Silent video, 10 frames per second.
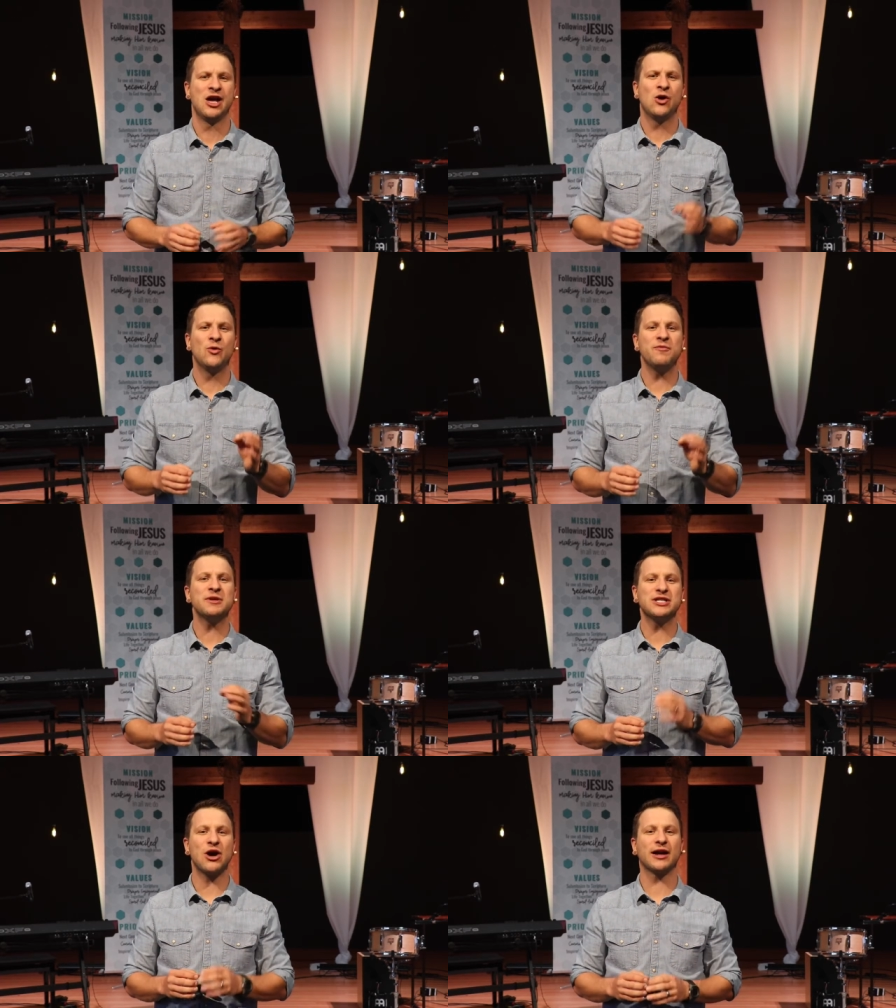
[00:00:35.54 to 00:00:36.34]
We've
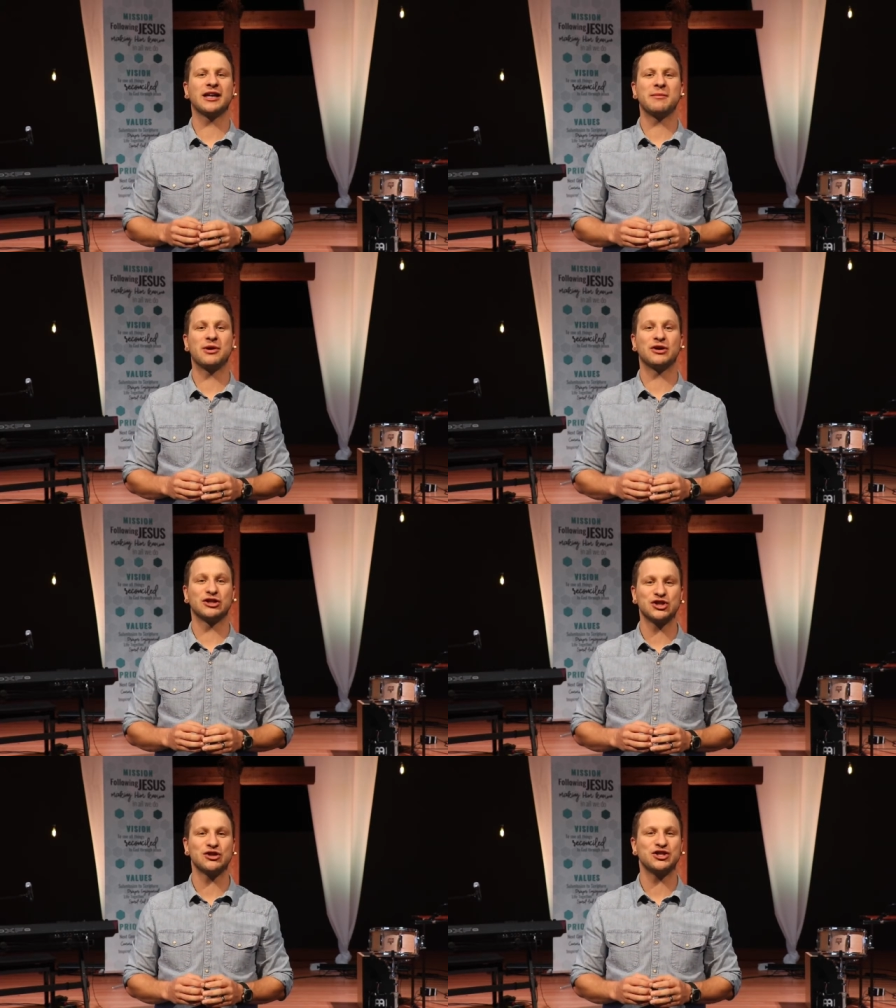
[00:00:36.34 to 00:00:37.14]
been talking about our
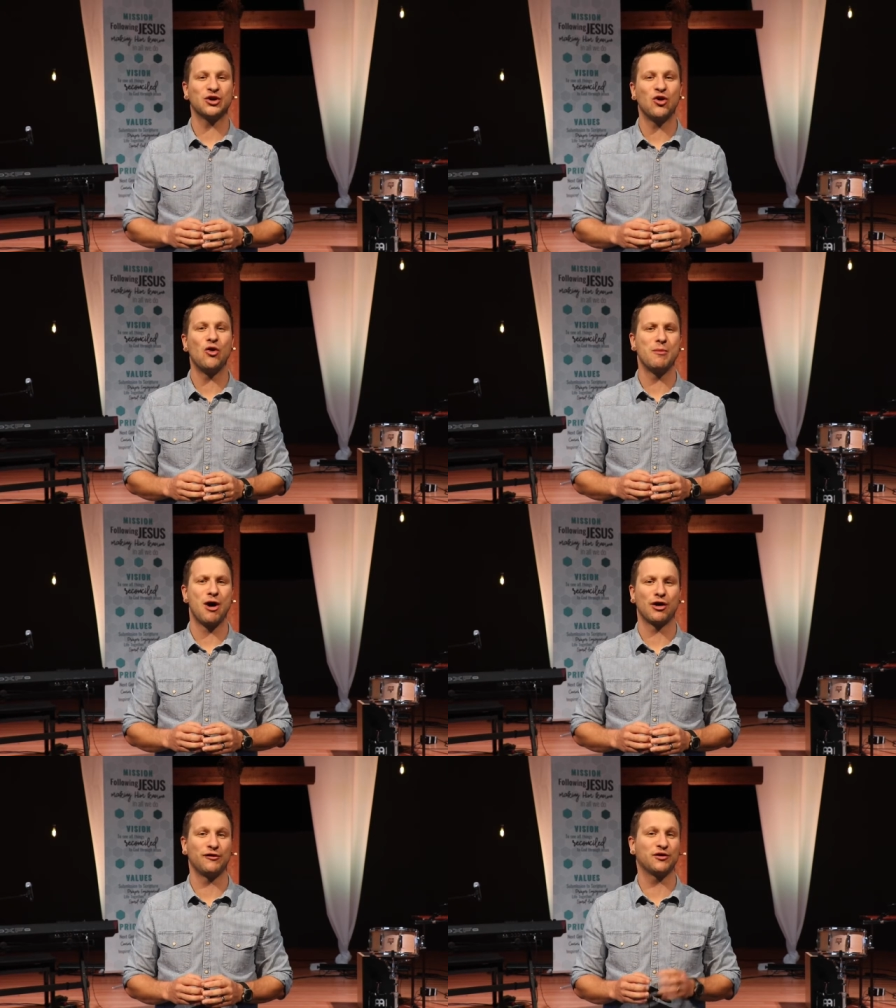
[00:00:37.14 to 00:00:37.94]
church at home
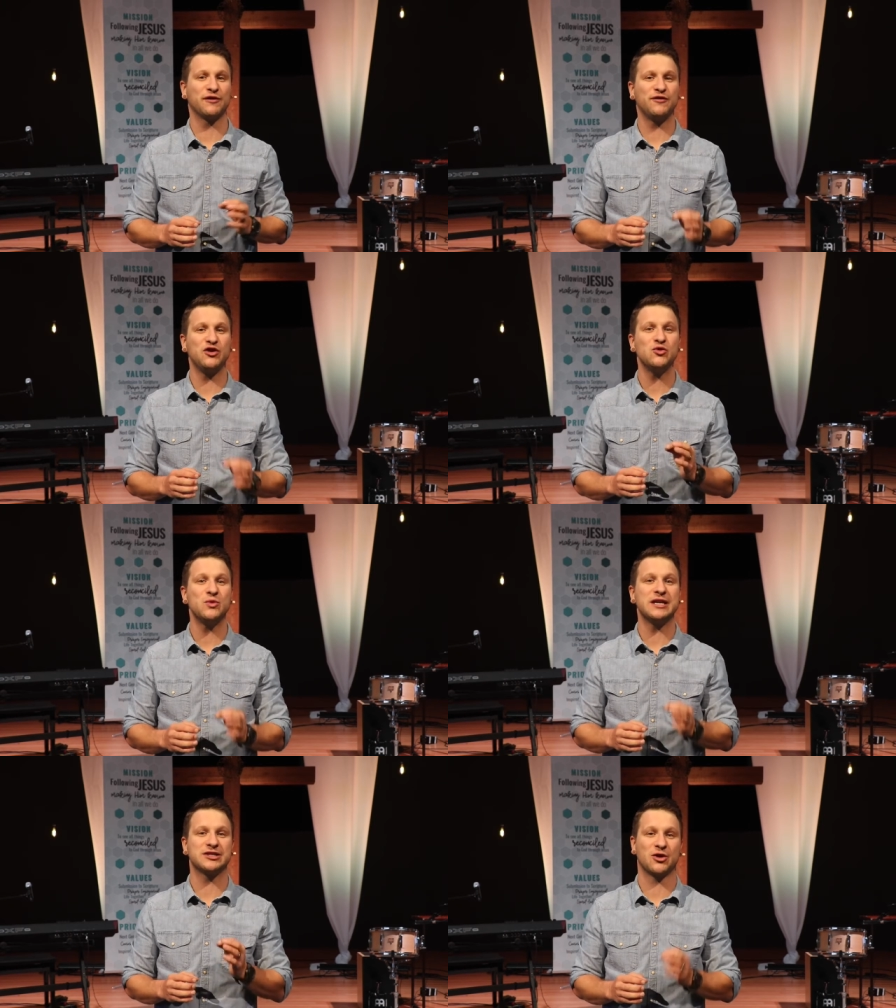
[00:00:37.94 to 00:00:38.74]
model for a few
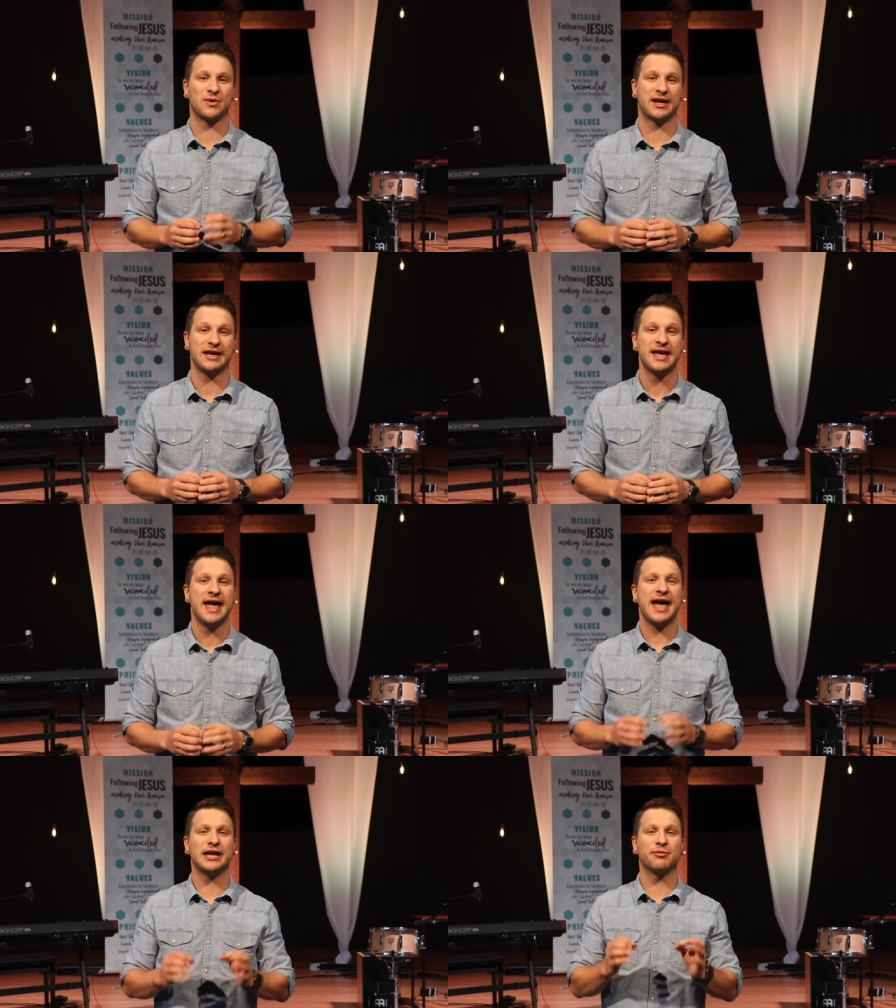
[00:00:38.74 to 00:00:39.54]
weeks already
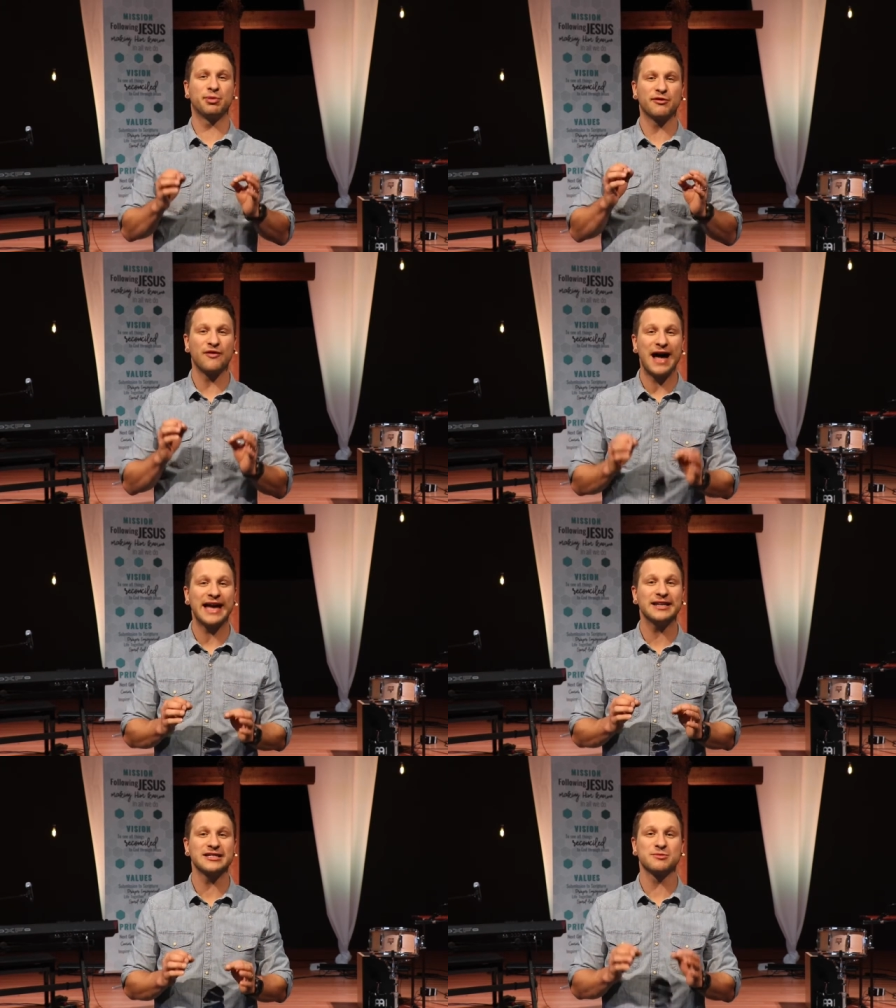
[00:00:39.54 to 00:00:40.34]
and have
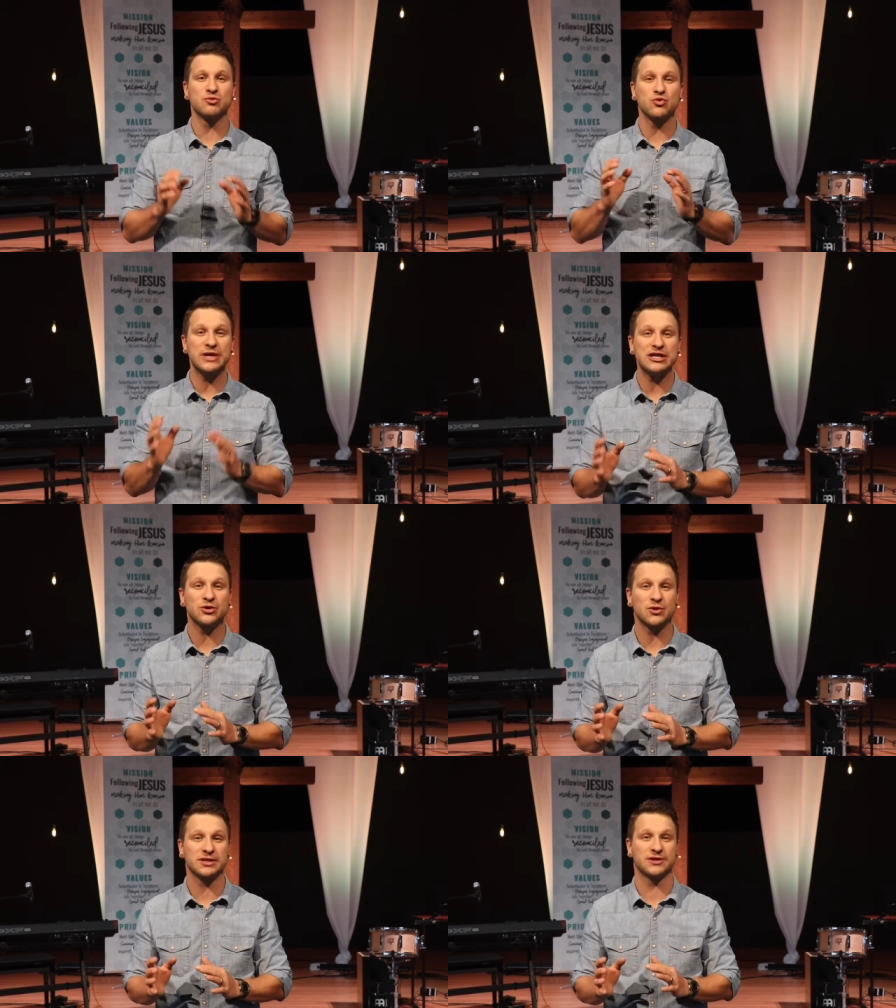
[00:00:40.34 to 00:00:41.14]
provided some
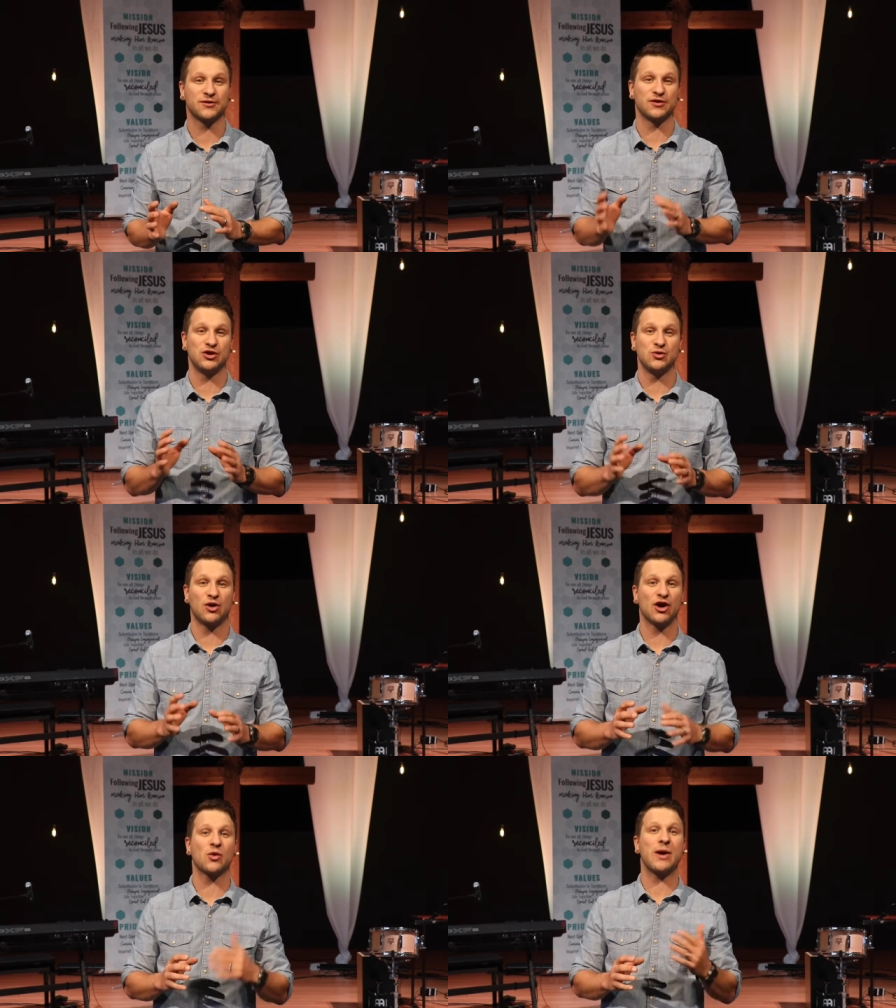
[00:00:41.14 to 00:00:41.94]
resources for you
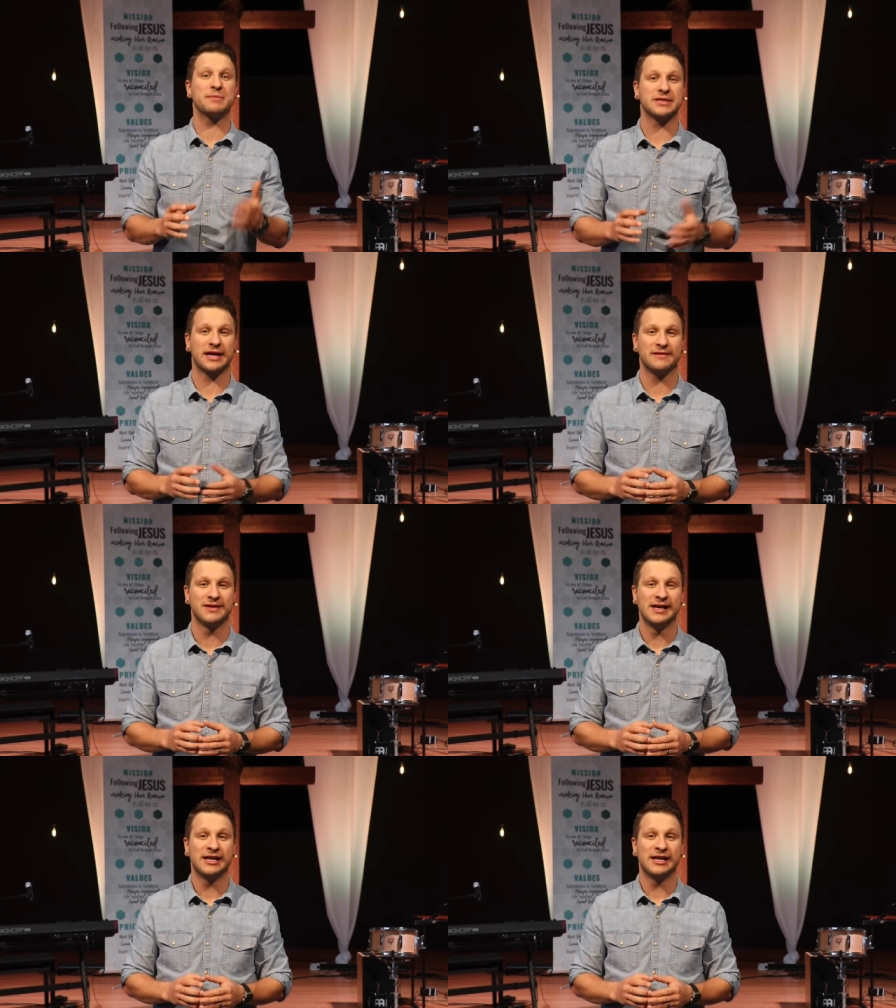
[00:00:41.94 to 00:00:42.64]
on our website,